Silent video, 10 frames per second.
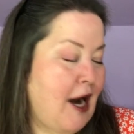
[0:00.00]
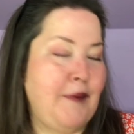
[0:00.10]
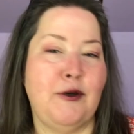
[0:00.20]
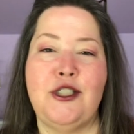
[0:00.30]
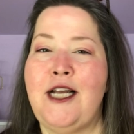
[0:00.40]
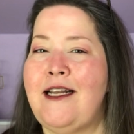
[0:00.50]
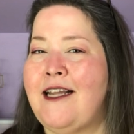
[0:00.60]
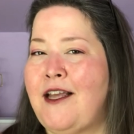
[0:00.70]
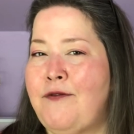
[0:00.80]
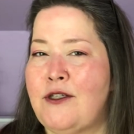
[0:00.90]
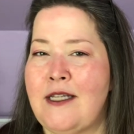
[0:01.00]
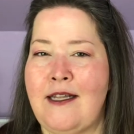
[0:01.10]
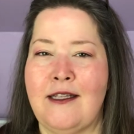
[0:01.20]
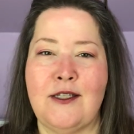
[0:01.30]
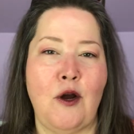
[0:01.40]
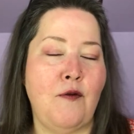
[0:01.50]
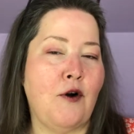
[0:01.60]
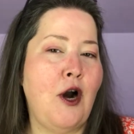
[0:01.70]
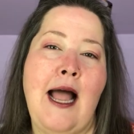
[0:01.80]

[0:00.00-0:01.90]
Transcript: I appreciate Nikki for sending this over.